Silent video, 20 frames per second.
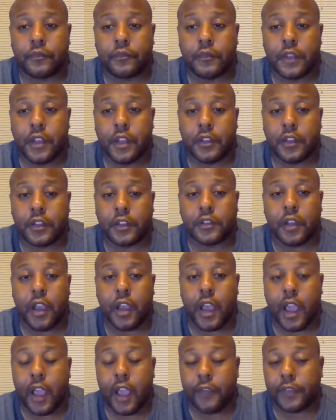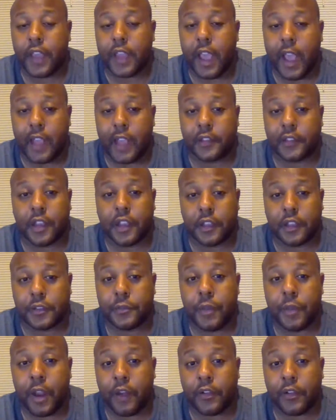And that's why I have to ask us
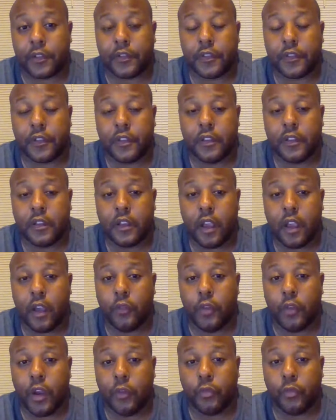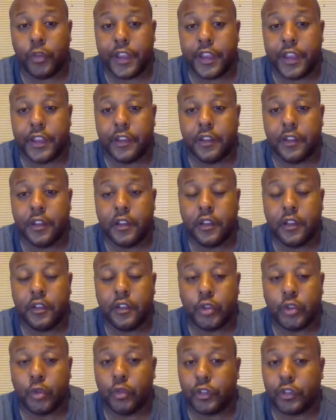parents, are we
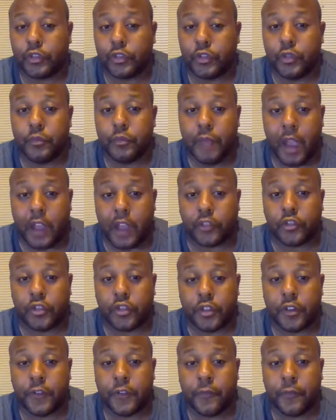doing too much?